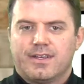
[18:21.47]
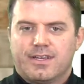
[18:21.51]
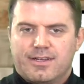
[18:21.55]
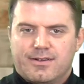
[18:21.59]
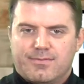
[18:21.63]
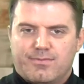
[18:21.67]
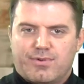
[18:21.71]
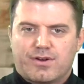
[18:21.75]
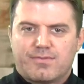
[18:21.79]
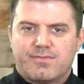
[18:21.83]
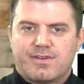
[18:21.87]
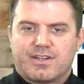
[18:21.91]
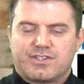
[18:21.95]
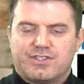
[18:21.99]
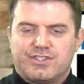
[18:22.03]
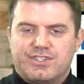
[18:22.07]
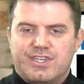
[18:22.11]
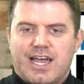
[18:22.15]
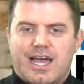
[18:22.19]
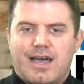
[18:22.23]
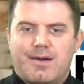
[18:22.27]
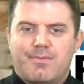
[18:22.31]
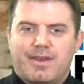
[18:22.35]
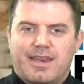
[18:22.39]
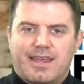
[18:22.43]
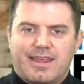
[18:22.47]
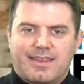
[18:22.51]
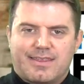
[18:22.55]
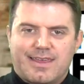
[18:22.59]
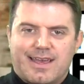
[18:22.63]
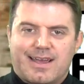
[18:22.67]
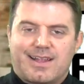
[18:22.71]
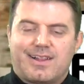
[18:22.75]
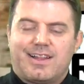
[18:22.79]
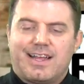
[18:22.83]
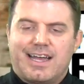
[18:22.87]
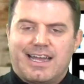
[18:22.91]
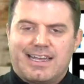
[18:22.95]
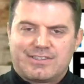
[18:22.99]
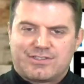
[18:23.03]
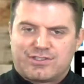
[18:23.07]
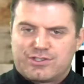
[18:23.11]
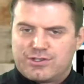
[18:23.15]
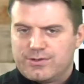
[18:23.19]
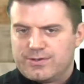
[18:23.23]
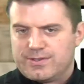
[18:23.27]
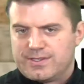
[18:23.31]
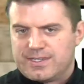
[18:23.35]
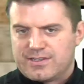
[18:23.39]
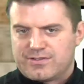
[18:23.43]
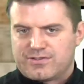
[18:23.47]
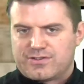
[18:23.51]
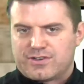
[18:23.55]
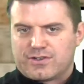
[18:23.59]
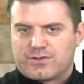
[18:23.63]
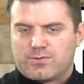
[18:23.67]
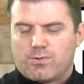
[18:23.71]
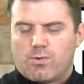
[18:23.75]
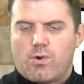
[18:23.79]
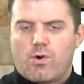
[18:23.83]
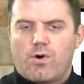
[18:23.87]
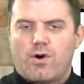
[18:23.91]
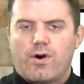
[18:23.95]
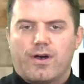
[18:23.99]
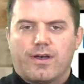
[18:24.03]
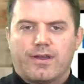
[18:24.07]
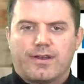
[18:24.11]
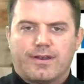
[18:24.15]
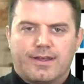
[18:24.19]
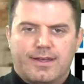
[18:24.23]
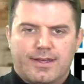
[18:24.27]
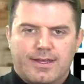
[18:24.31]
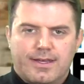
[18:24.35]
pretty much dominate that Class 2 District 1.